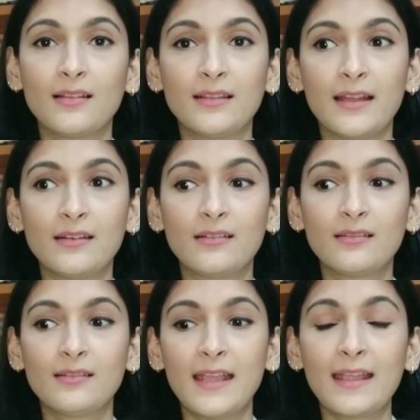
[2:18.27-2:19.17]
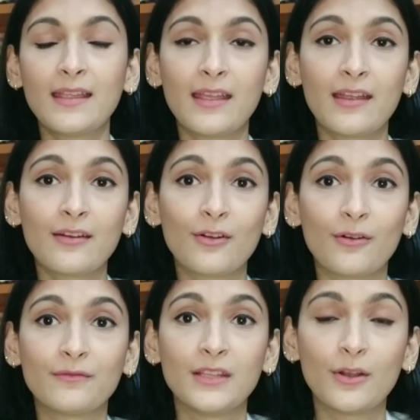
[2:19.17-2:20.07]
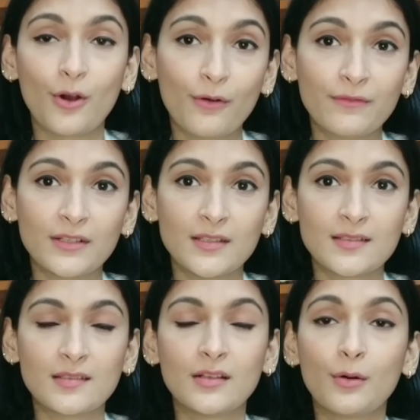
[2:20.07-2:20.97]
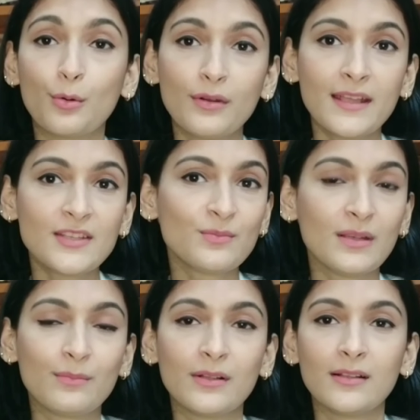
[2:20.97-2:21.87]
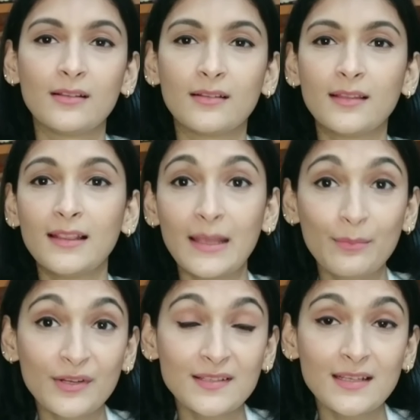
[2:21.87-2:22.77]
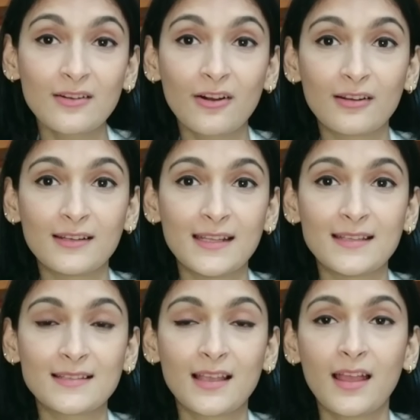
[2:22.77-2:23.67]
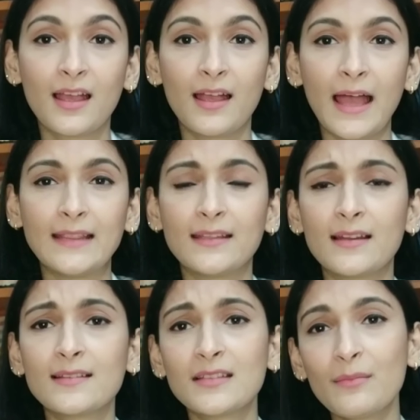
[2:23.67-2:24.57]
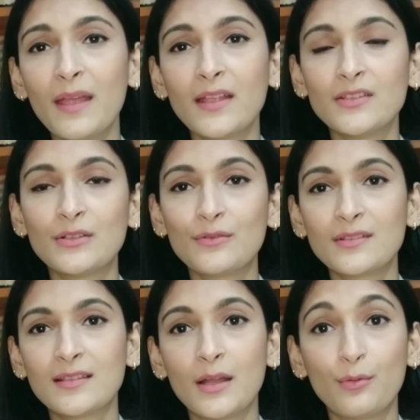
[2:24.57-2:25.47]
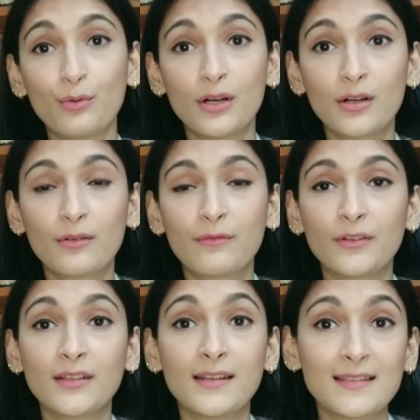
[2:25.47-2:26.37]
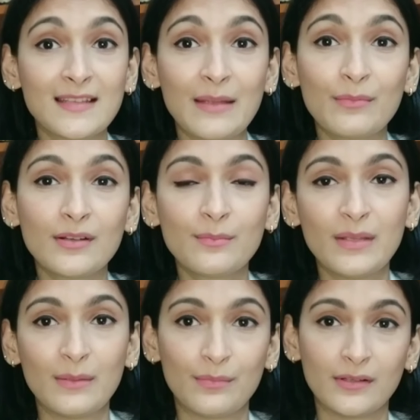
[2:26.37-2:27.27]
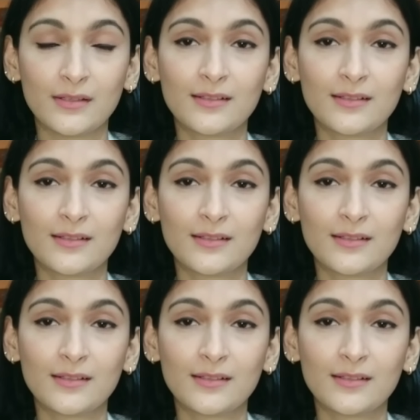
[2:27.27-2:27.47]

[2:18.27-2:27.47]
that take care of the orphans, the old age people, the leprosy colonies, and there are some N G Os that work for the disabled people.